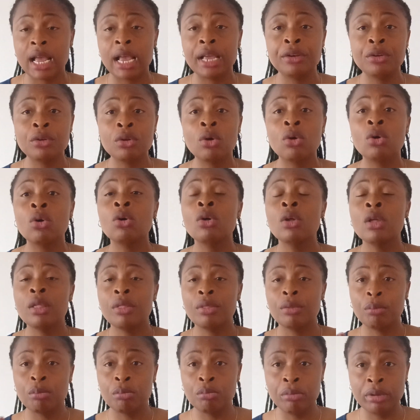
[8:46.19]
I know
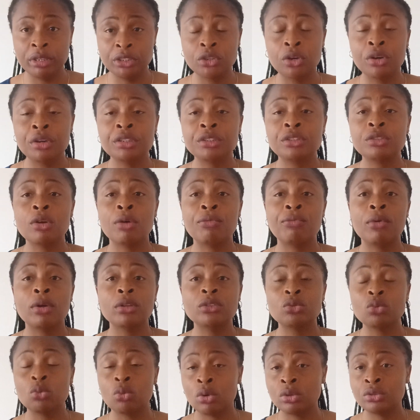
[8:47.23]
majority of
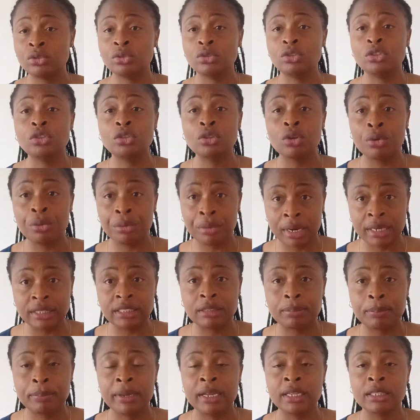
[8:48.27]
us want to show
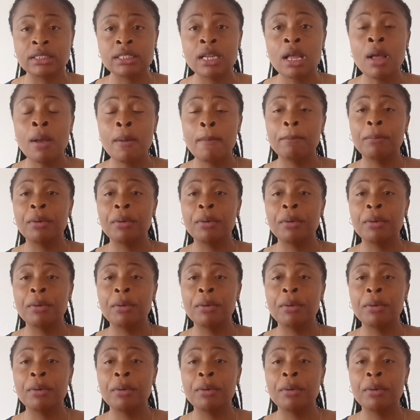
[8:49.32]
respect,